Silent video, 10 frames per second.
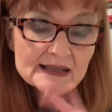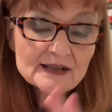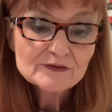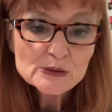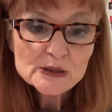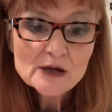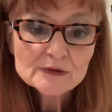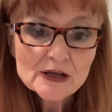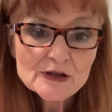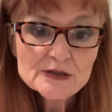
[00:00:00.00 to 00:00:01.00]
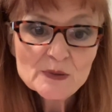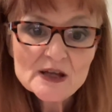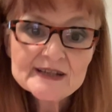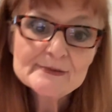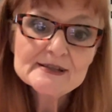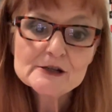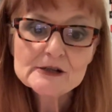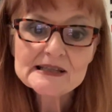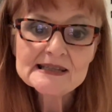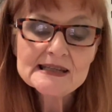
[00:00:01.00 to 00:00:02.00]
And if you don't know those placements, you
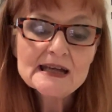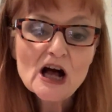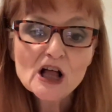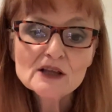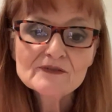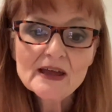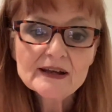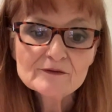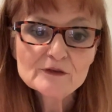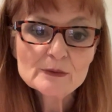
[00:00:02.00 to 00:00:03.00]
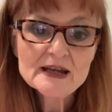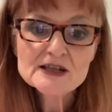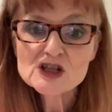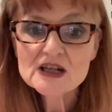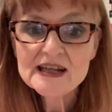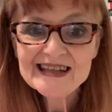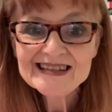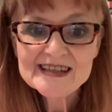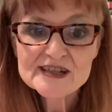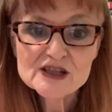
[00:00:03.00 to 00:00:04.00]
can see all of that information
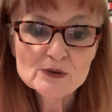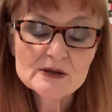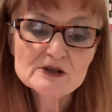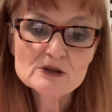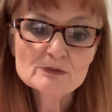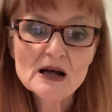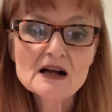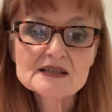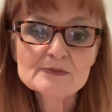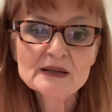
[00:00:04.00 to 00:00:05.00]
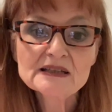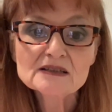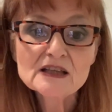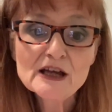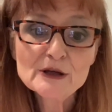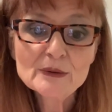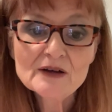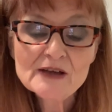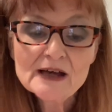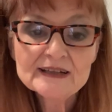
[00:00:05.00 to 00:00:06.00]
in the description box below
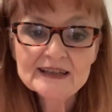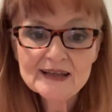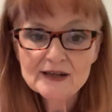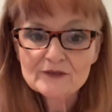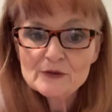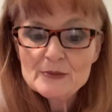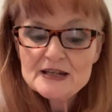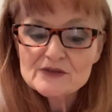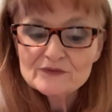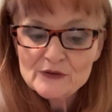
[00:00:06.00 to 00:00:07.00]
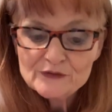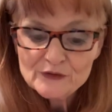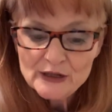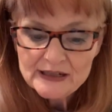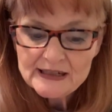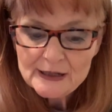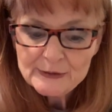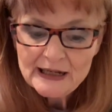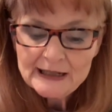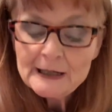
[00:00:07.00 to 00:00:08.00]
of how to get that information for free, okay?